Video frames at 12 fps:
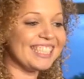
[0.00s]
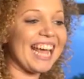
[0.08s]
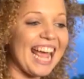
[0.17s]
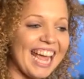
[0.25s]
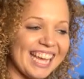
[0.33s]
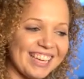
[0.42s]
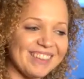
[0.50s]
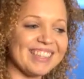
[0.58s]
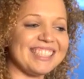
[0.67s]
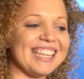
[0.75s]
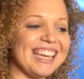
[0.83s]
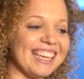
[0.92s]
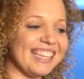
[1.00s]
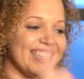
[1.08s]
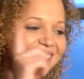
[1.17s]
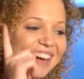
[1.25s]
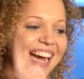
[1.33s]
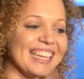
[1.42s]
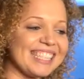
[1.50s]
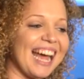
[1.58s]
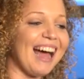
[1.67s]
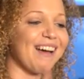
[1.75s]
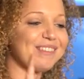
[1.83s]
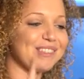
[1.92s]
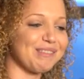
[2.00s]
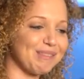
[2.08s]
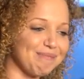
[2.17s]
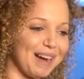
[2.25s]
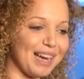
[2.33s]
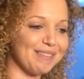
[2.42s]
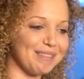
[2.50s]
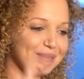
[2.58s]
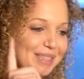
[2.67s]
Dang, you guys have to remind me,